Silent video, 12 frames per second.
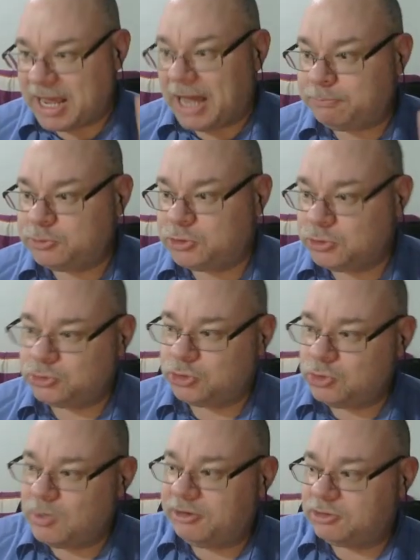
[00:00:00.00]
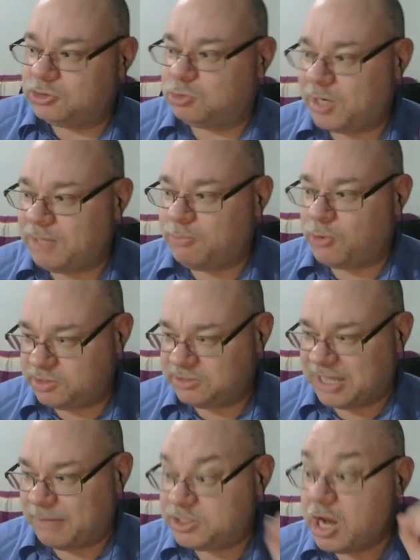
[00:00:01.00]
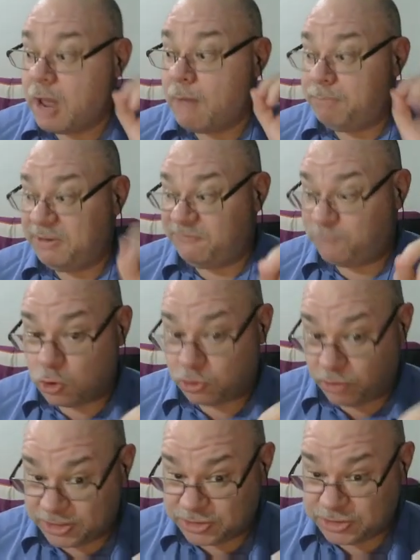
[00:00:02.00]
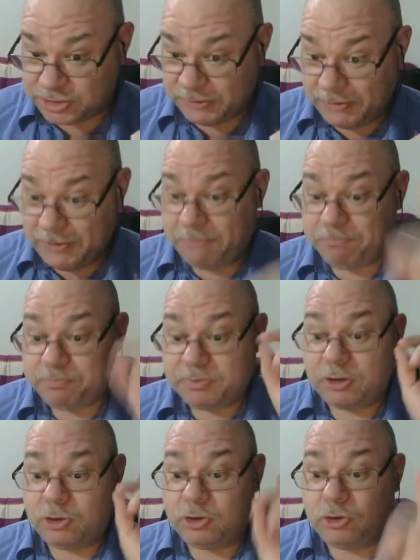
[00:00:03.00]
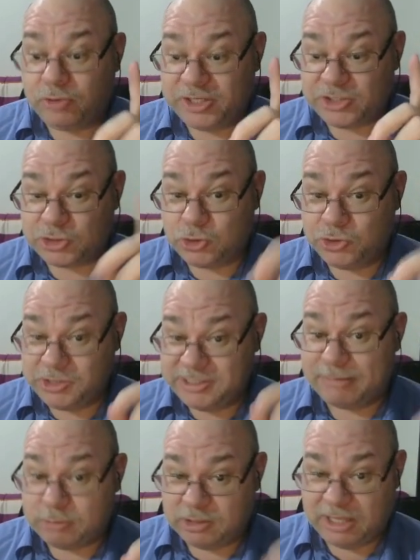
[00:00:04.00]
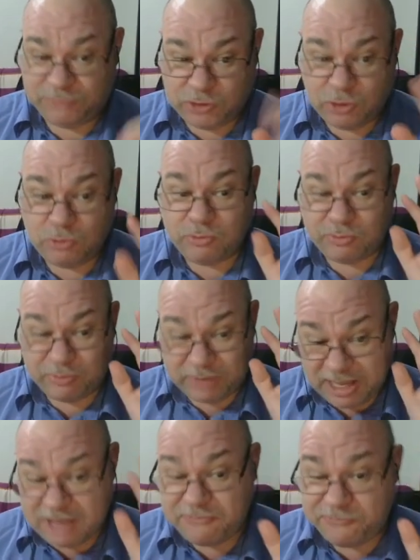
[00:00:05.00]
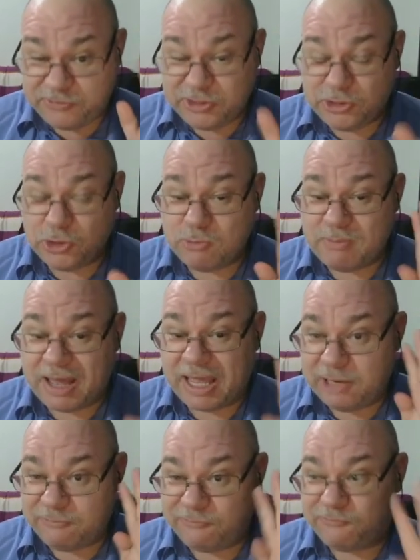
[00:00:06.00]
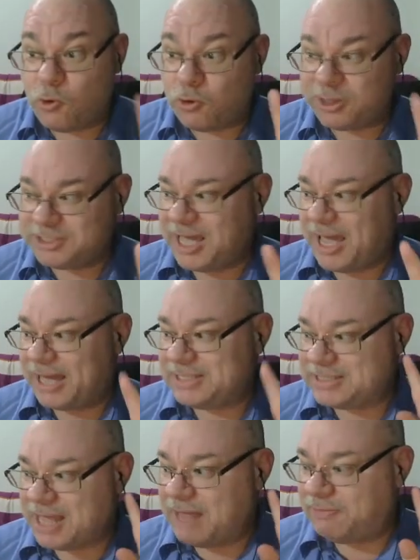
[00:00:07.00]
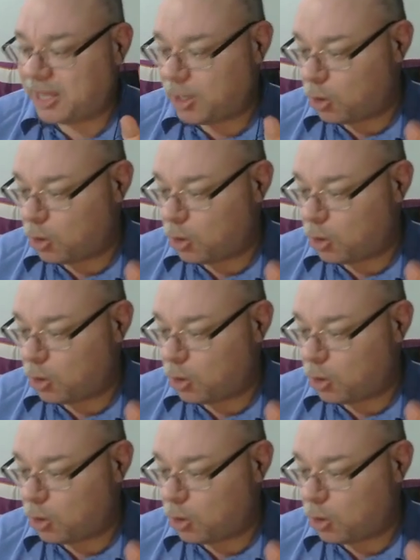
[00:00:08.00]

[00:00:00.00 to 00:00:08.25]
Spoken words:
up to 220 points of damage before crits. Crits could double. If you made 4 attacks and they